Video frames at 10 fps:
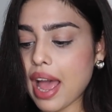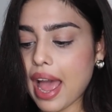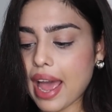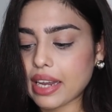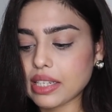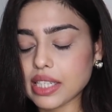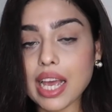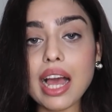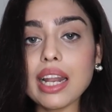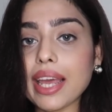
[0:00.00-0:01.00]
And
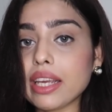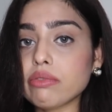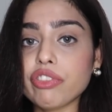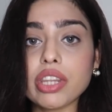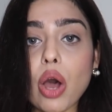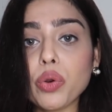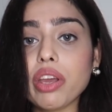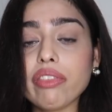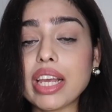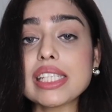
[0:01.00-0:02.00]
yeah, like without
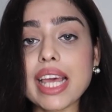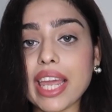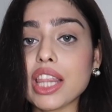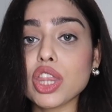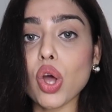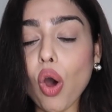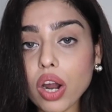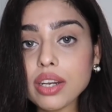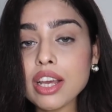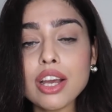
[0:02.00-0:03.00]
giving a second
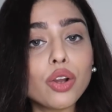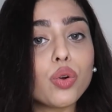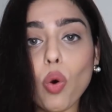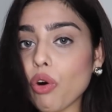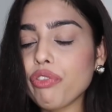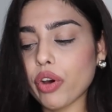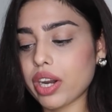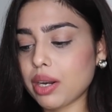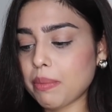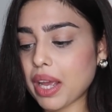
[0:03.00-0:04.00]
thought, go for
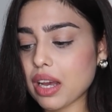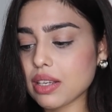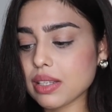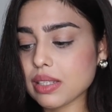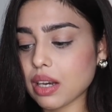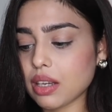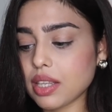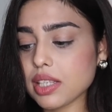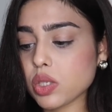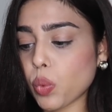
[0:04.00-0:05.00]
it, because
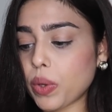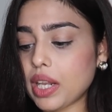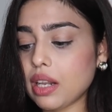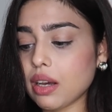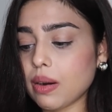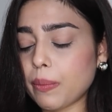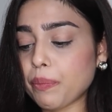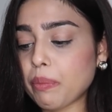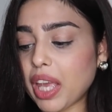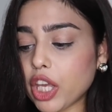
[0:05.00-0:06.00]
this will
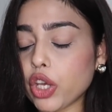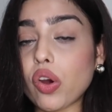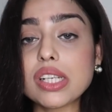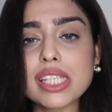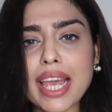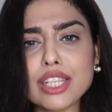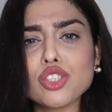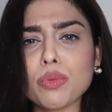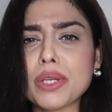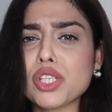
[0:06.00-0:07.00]
make your skin
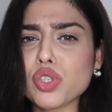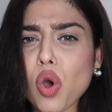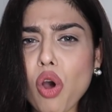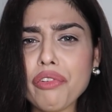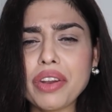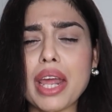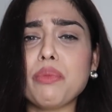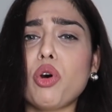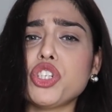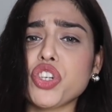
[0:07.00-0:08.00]
super soft
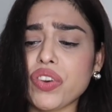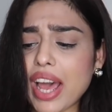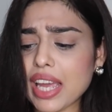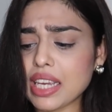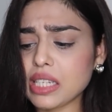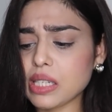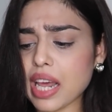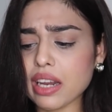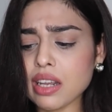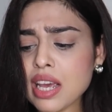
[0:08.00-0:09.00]
and moisturized,
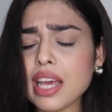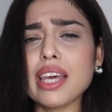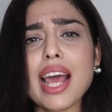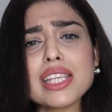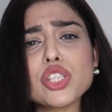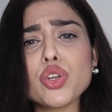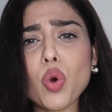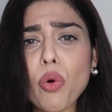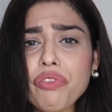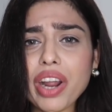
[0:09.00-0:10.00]
and it has
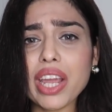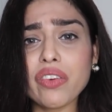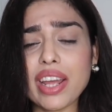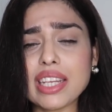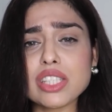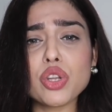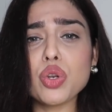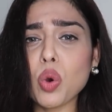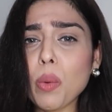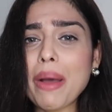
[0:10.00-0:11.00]
no fragrance,
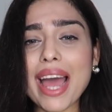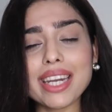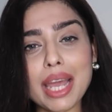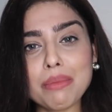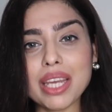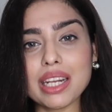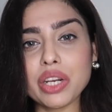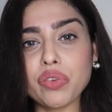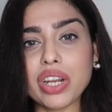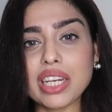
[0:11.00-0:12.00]
no bad chemical
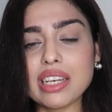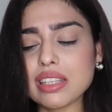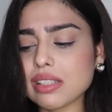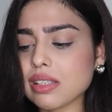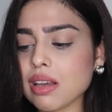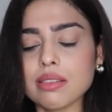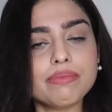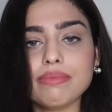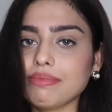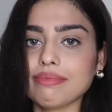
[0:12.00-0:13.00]
ingredients.
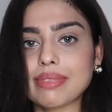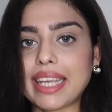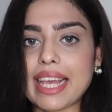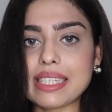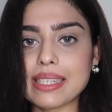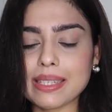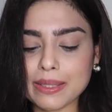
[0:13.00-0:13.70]
Yes.